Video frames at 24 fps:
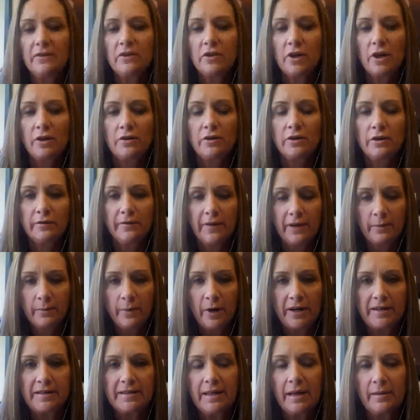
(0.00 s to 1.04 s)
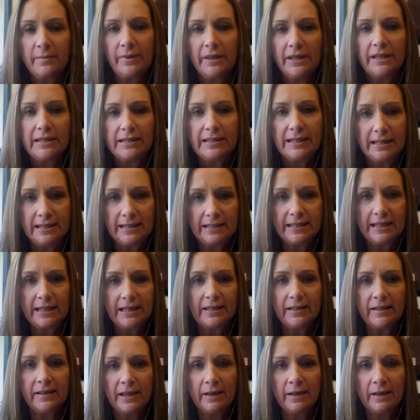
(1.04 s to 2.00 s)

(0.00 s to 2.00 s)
struggle of enterprise companies? Is it